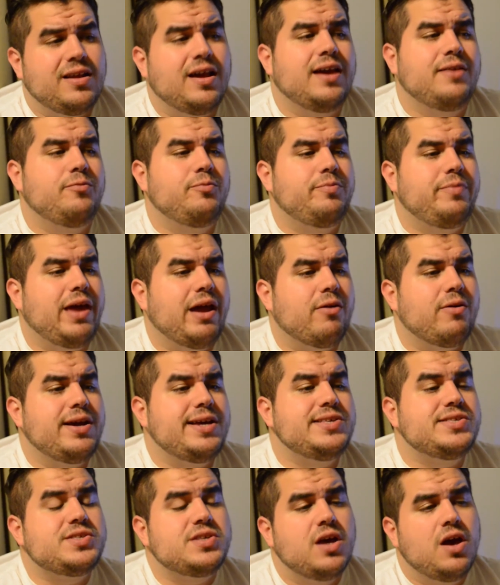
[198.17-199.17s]
It
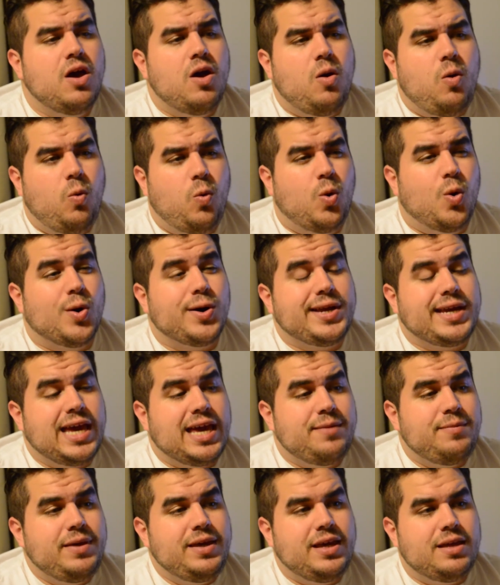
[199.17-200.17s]
marries
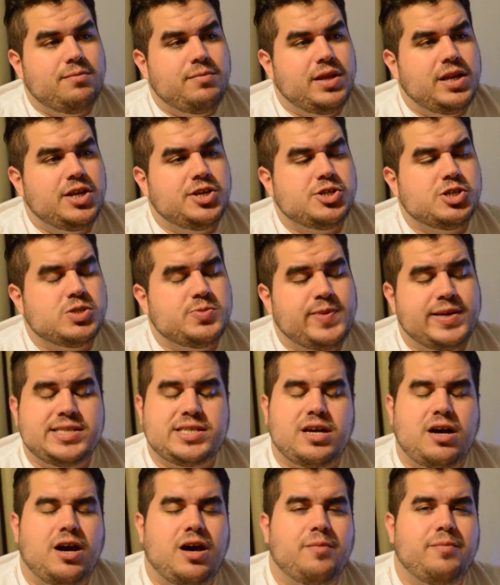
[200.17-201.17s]
wargaming and
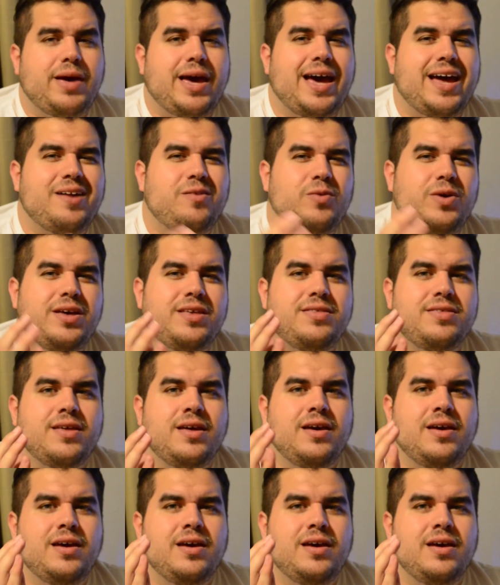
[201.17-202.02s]
miniatures-based combat with